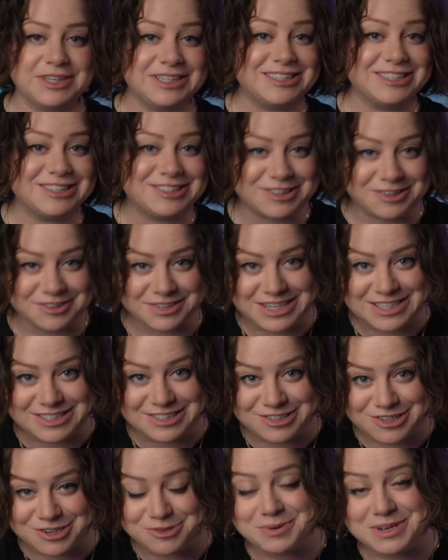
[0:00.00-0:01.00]
this is Sony's
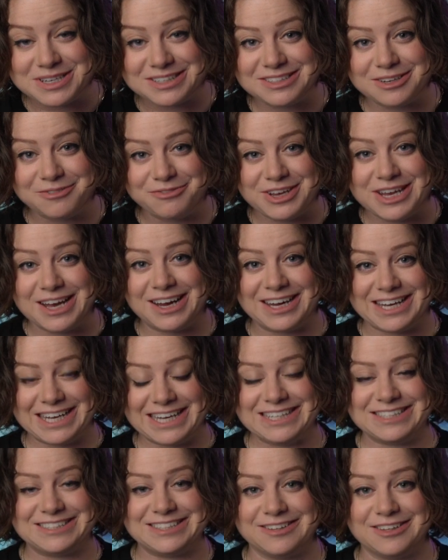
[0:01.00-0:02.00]
newest VR
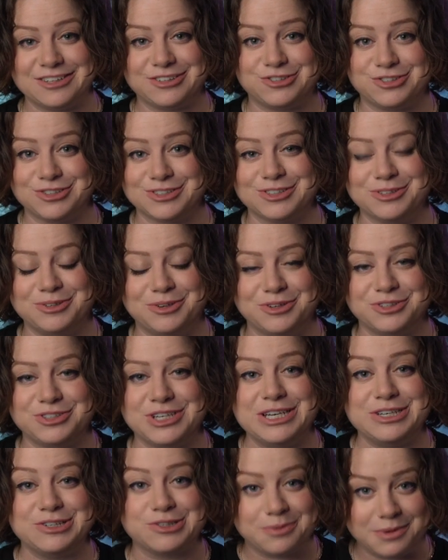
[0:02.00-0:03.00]
headset that's just launched
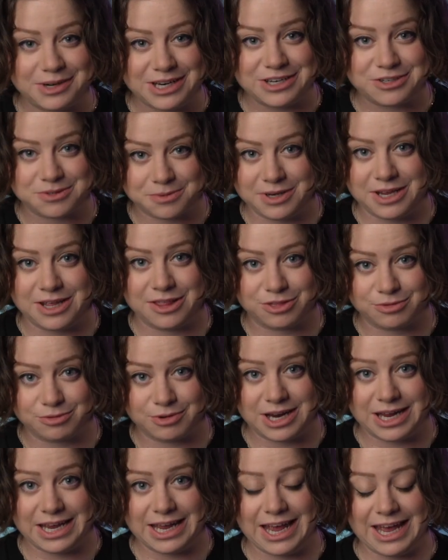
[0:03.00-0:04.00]
in
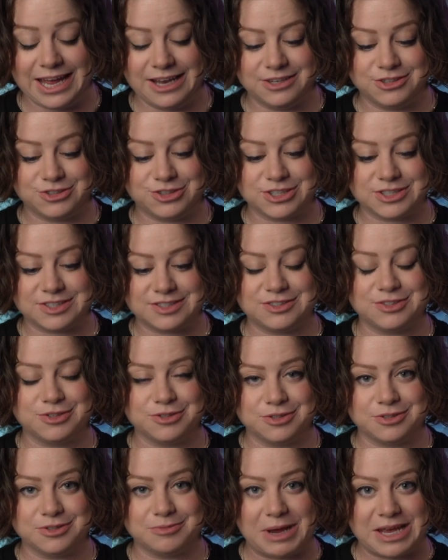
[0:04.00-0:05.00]
2023, and just
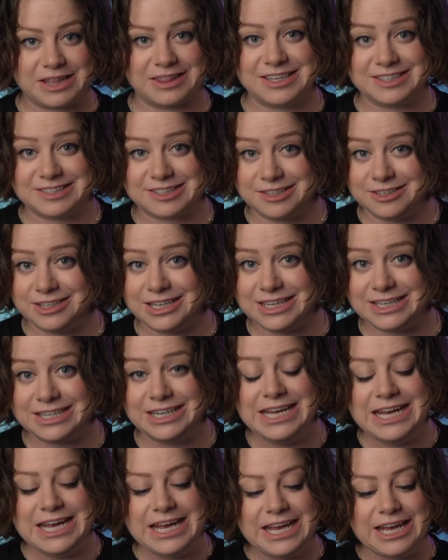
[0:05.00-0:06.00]
to make things clear,
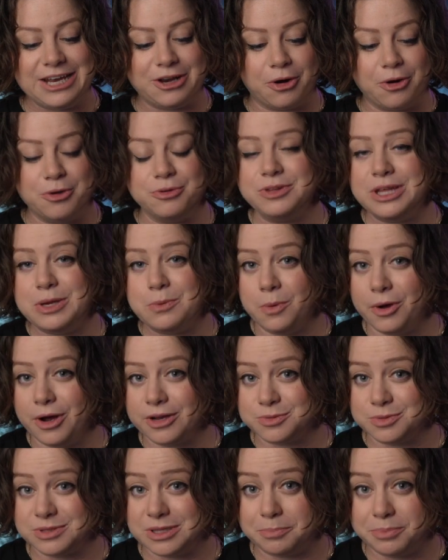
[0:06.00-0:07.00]
it only
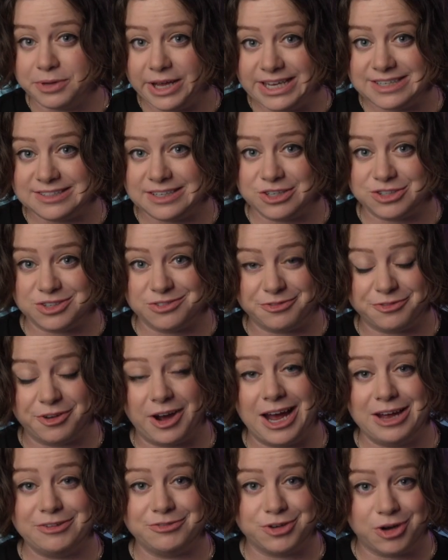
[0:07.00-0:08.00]
works with the PlayStation
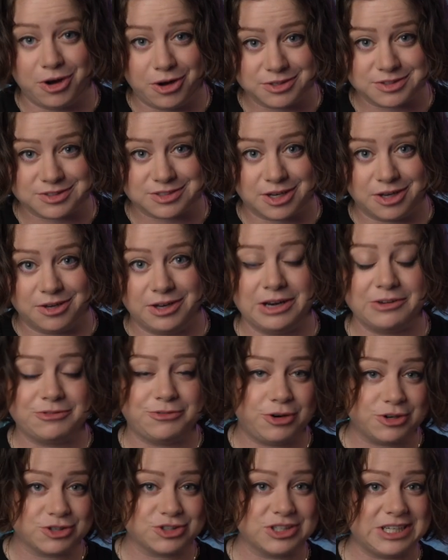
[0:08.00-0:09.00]
5 console.
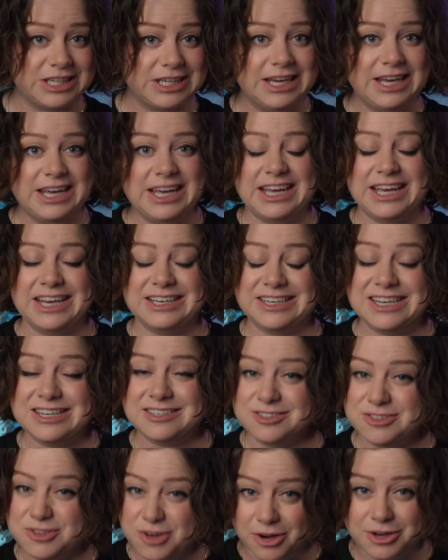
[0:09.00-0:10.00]
Unfortunately, it
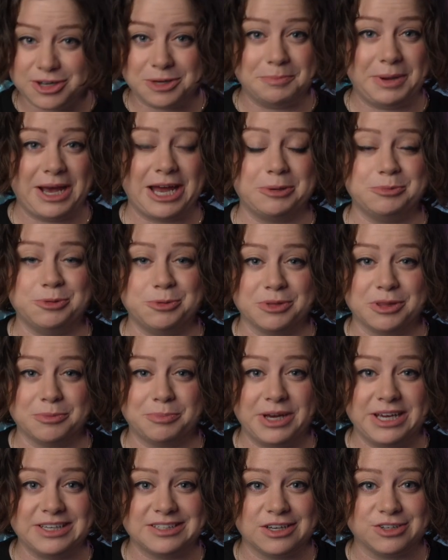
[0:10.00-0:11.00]
is not compatible with the
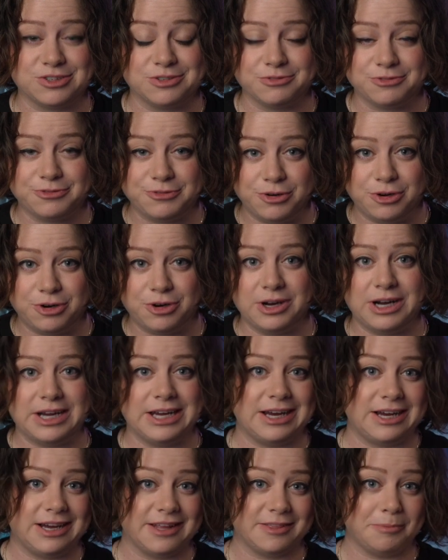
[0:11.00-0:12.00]
PlayStation 4.
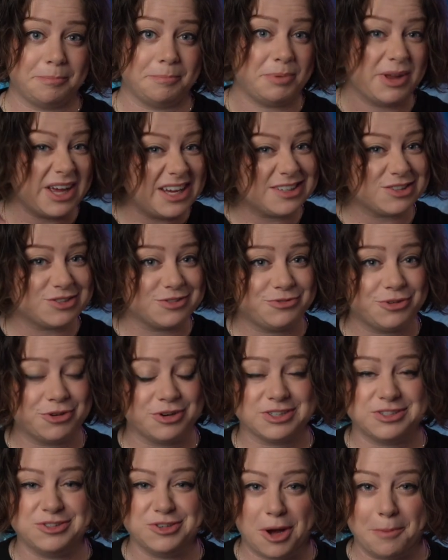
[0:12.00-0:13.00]
The PlayStation
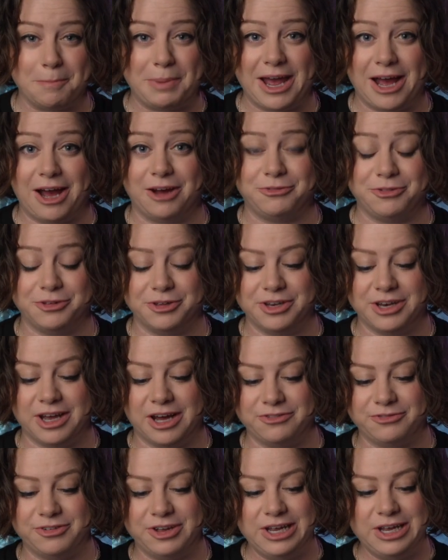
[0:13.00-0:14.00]
4 is not powerful
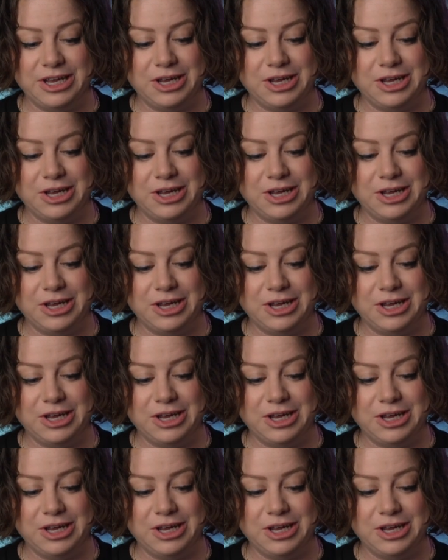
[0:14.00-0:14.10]
enough